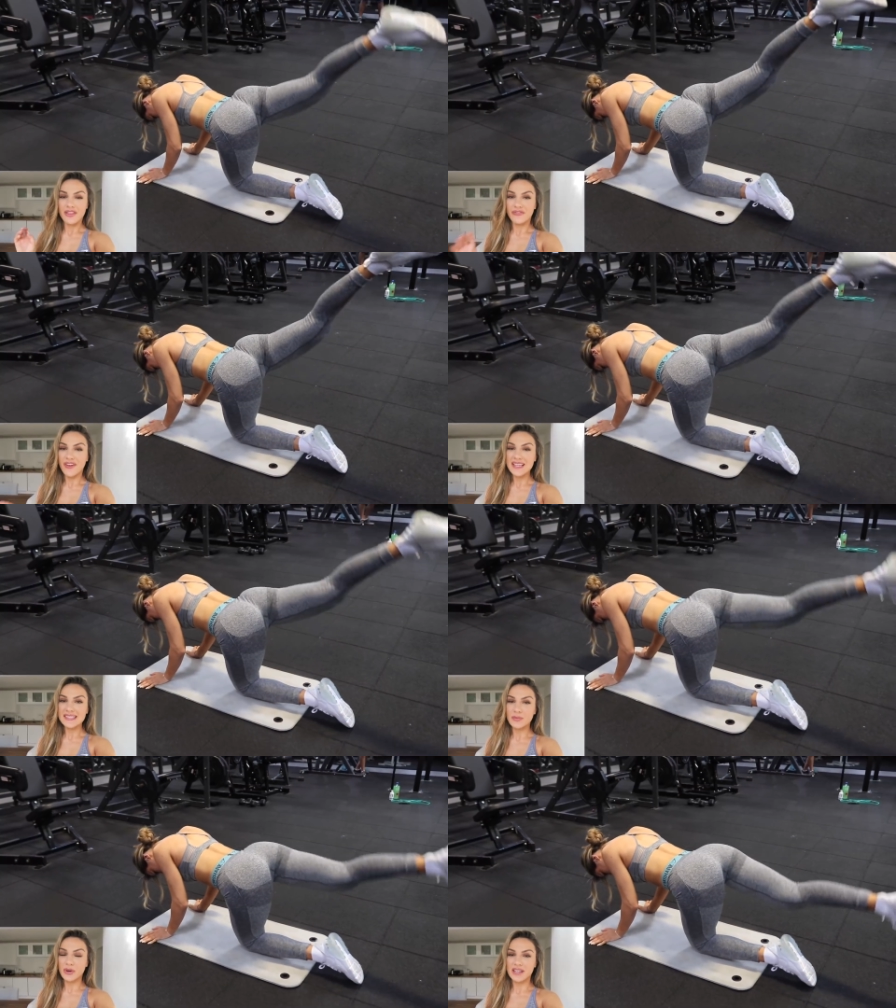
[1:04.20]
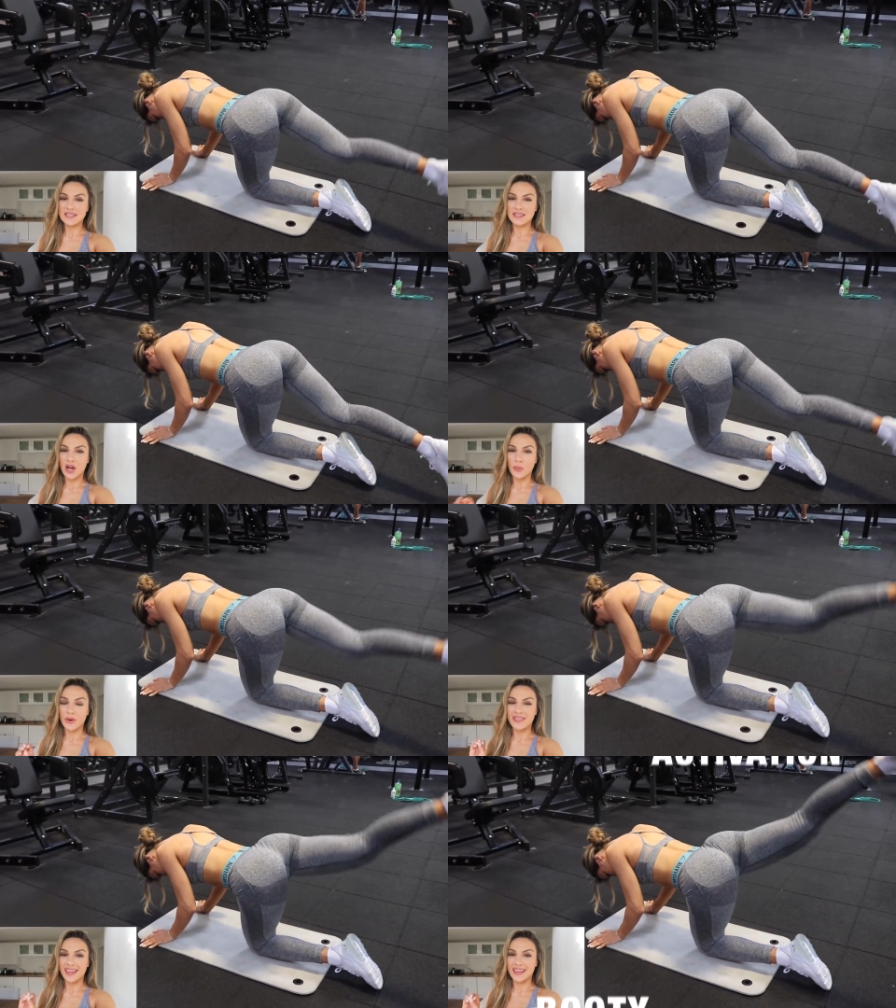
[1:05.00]
The first thing we're going to
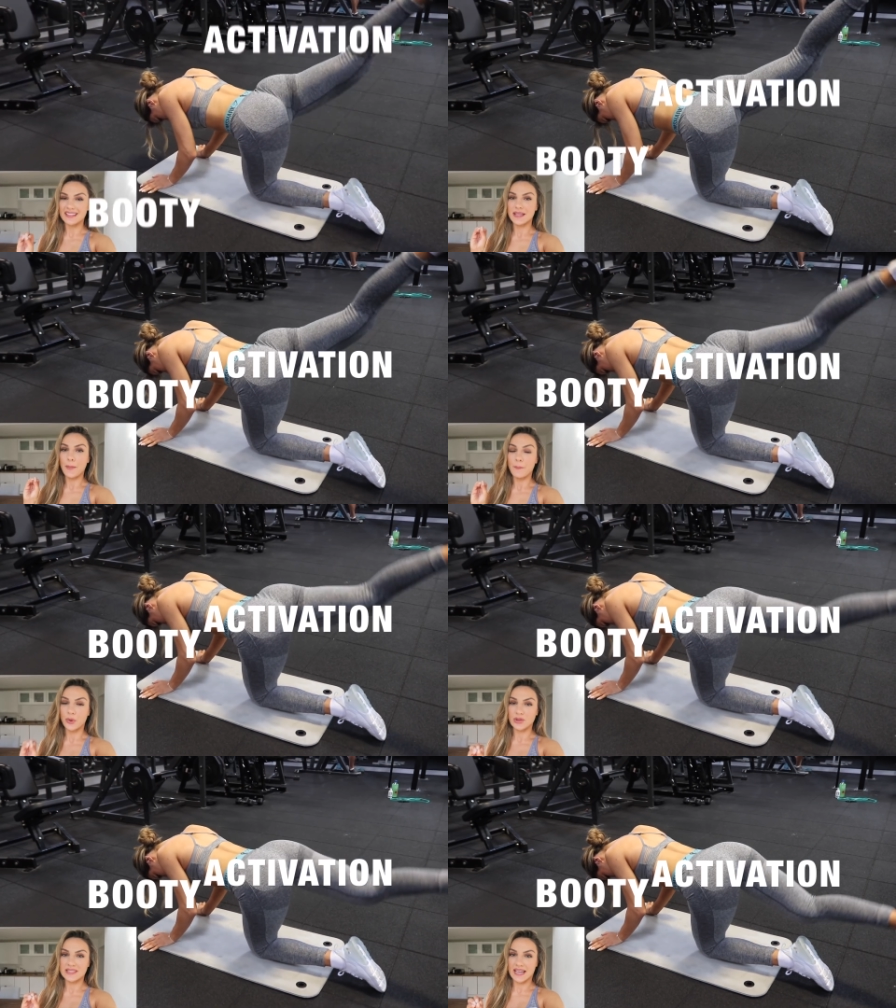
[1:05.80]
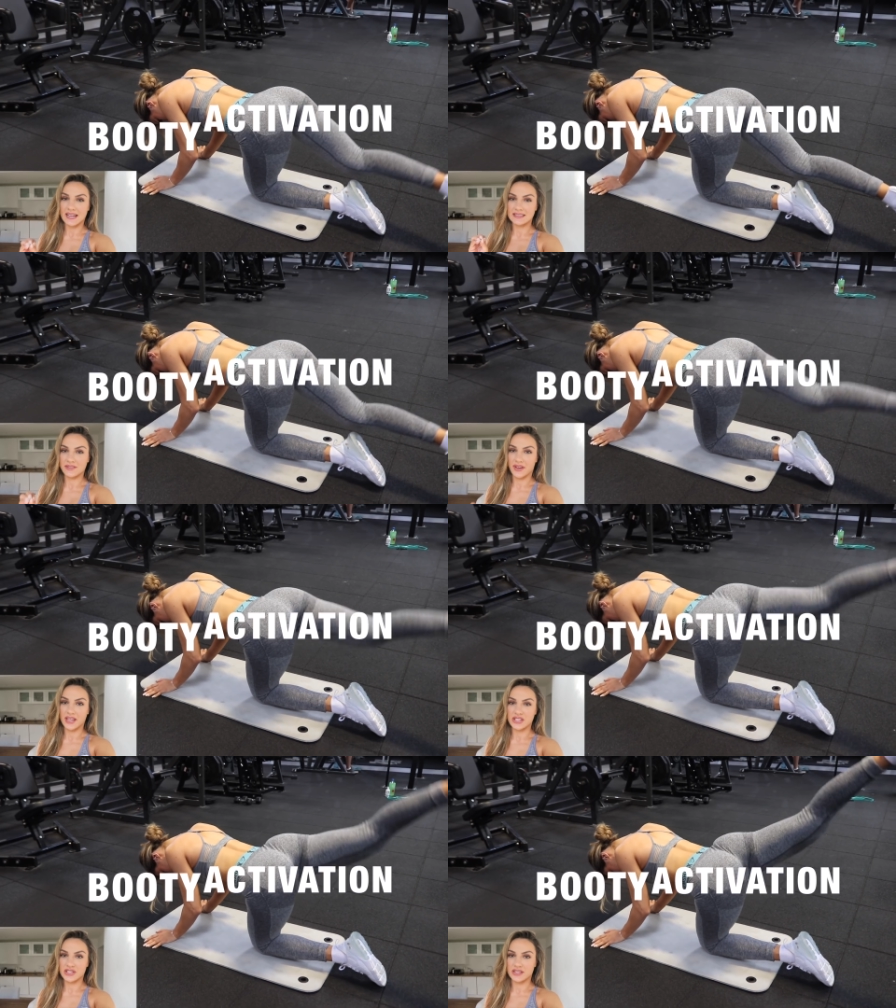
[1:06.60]
start with is booty
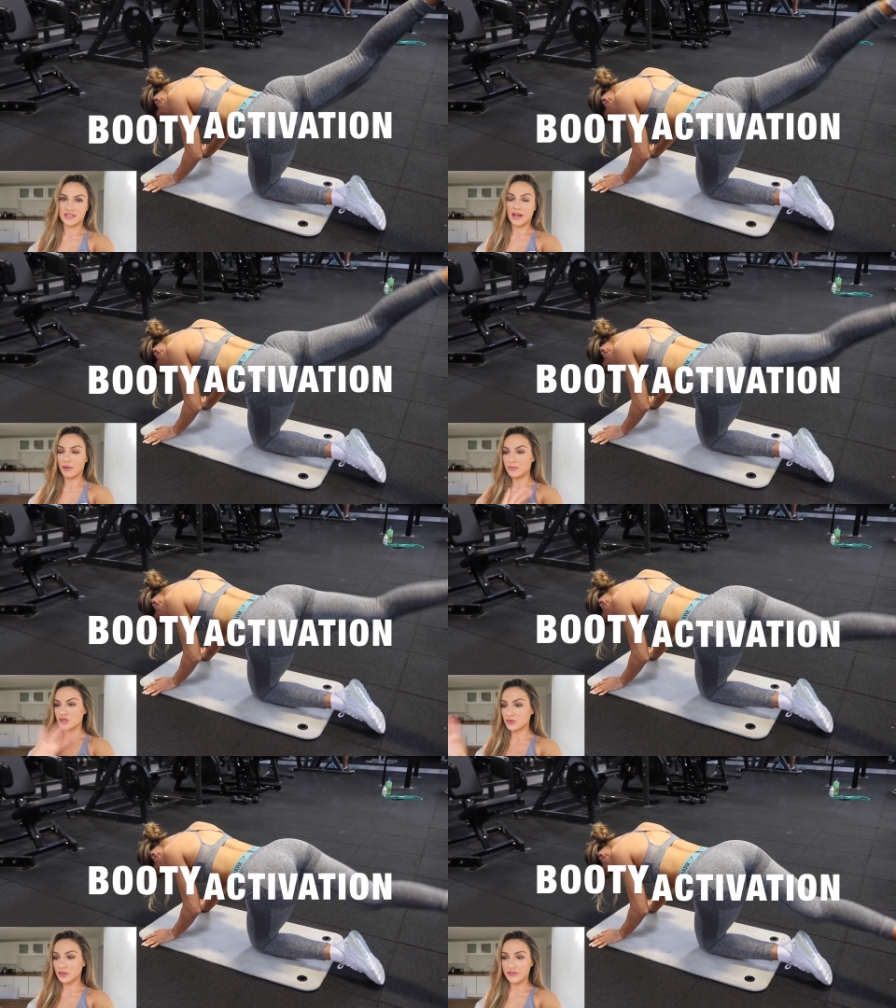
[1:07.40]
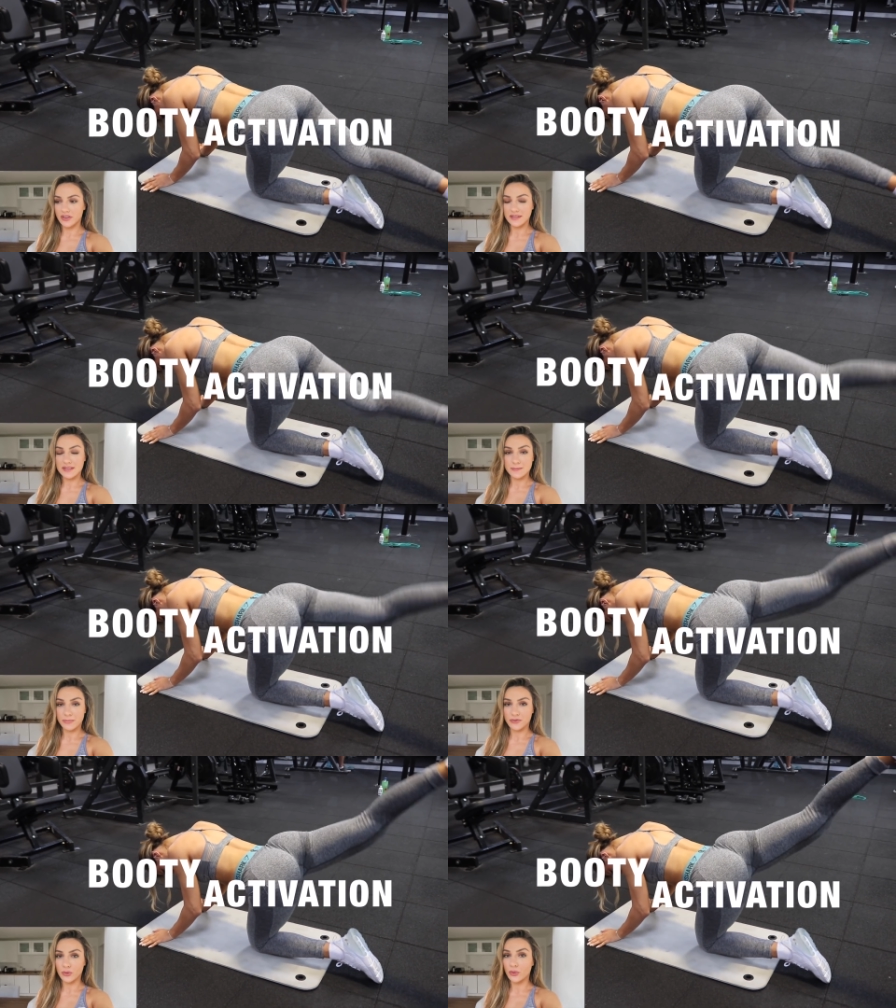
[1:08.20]
activation. Now, I'm sure you've heard this
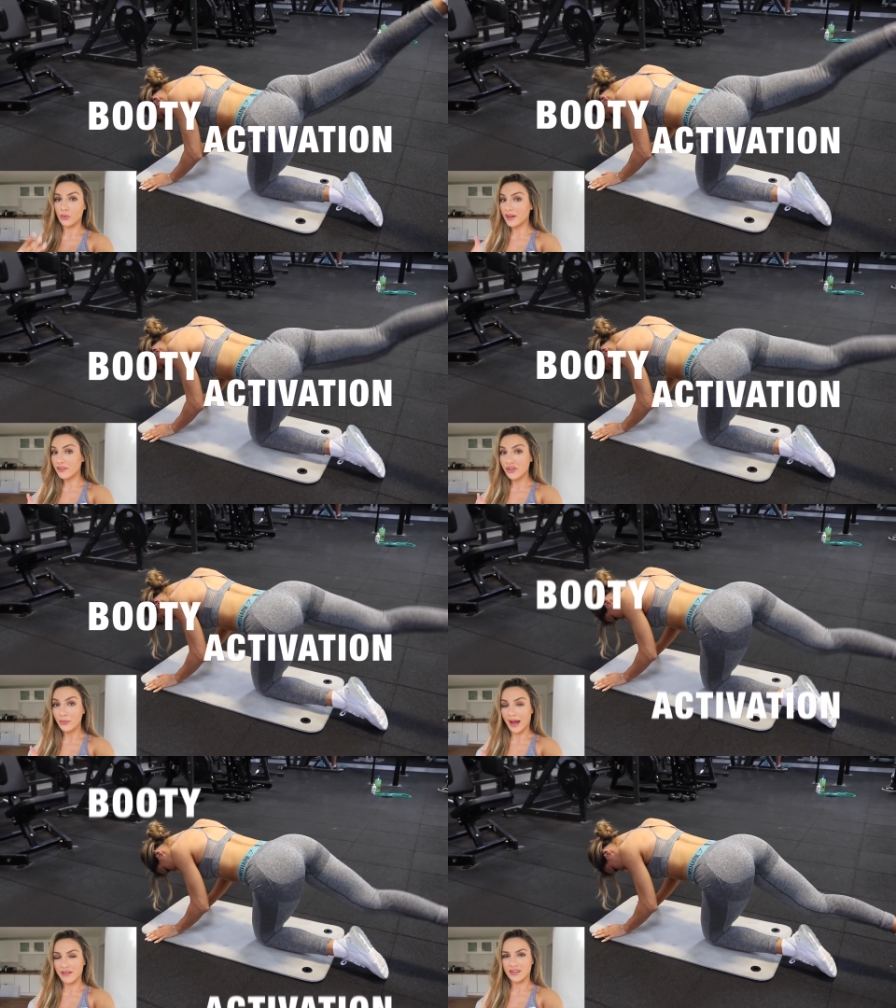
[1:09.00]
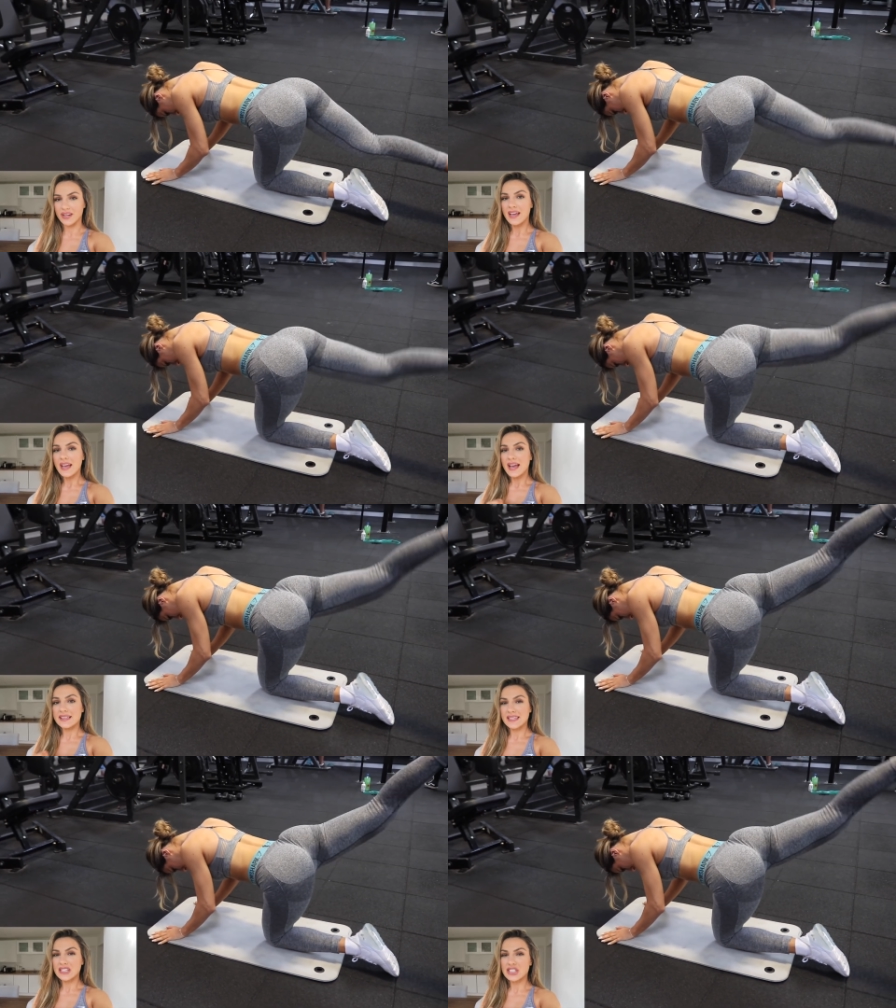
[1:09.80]
before, or if you haven't,
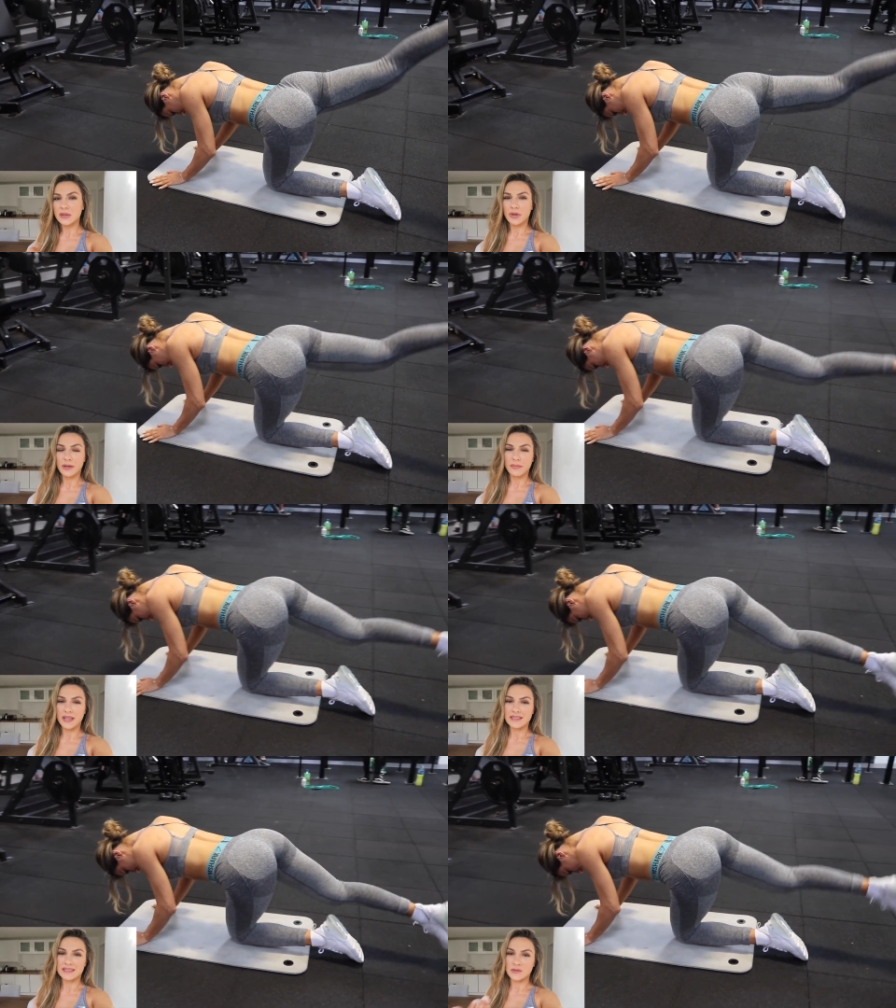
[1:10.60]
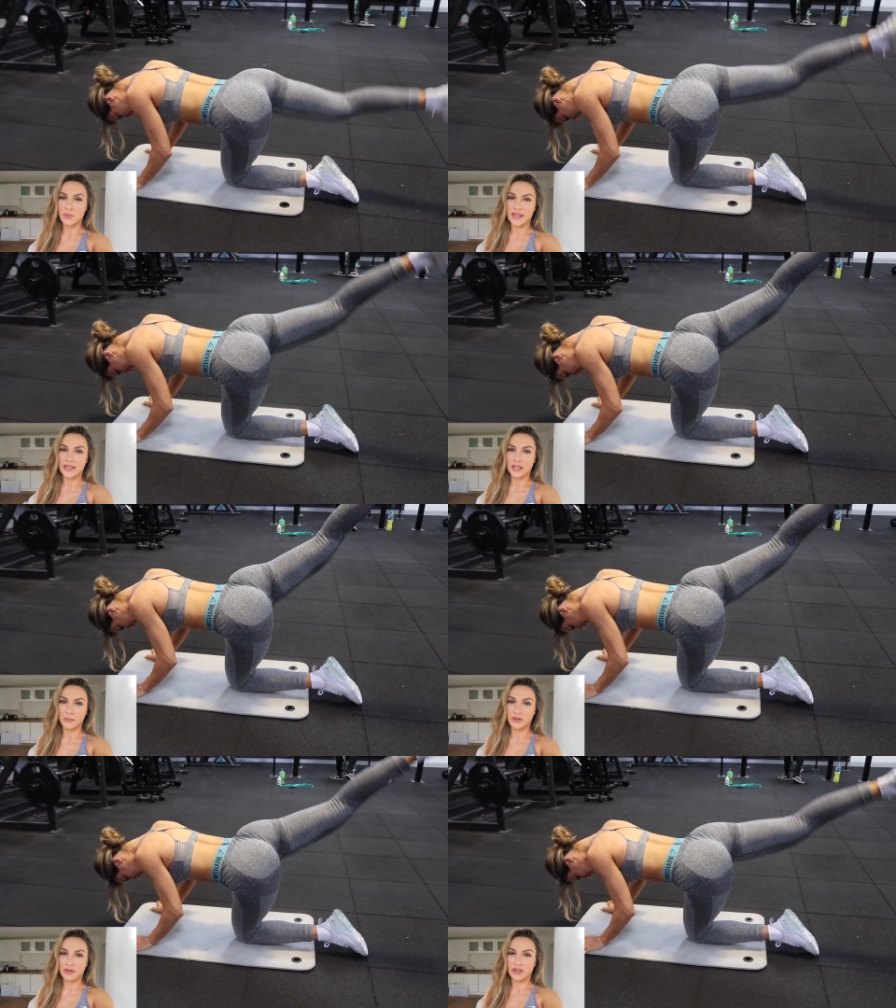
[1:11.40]
essentially what it means is waking
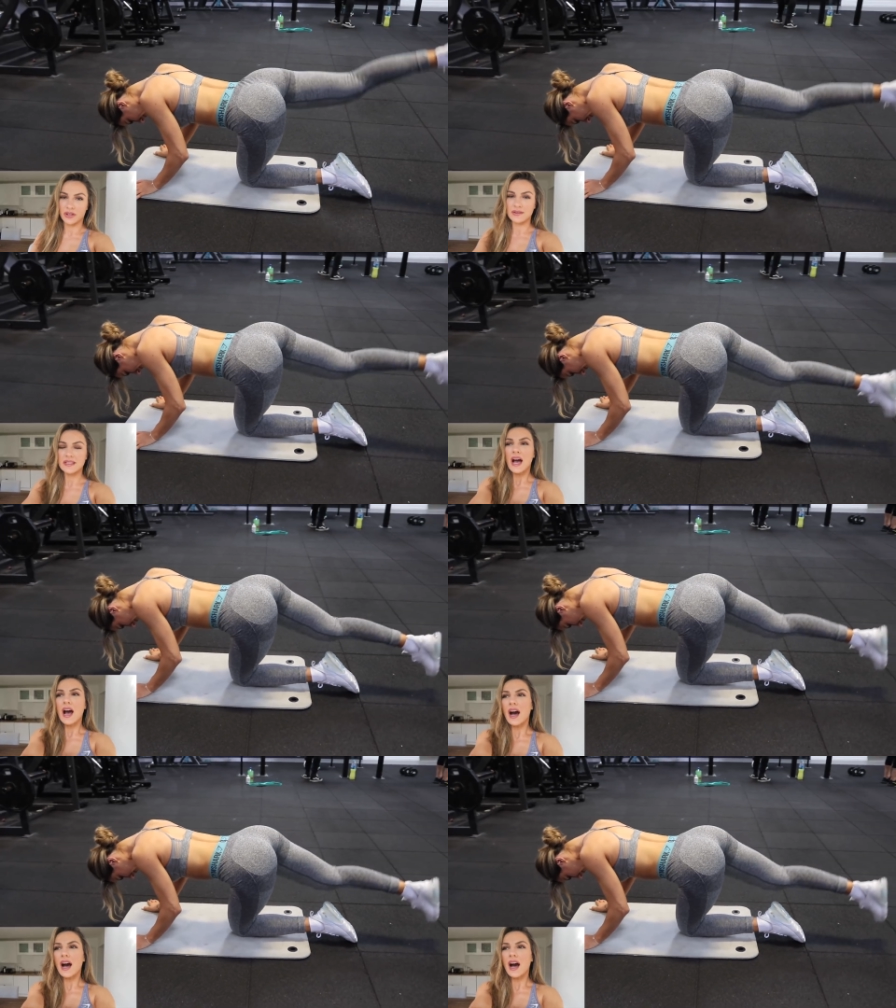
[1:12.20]
up your glutes.